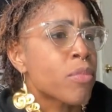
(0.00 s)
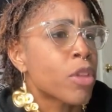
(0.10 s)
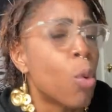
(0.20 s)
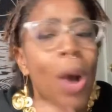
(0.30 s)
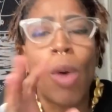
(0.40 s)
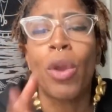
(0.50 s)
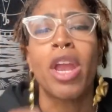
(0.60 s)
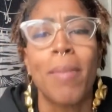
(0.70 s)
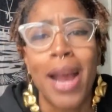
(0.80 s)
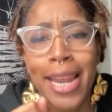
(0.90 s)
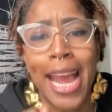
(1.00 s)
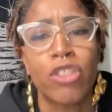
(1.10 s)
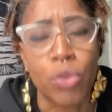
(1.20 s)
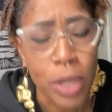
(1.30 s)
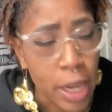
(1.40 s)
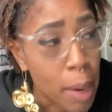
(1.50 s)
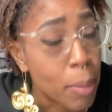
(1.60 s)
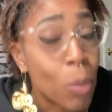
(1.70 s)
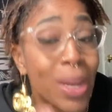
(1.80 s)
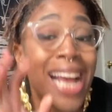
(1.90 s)
while wearing my natural hair.
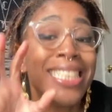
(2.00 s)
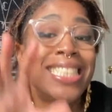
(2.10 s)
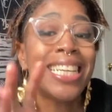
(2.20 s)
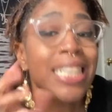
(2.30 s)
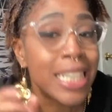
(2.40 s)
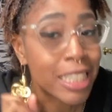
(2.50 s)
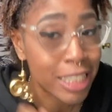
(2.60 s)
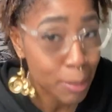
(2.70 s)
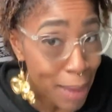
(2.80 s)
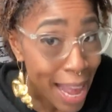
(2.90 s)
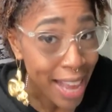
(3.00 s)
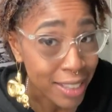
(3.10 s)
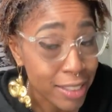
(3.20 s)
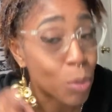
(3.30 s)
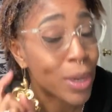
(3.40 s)
But what I didn't expect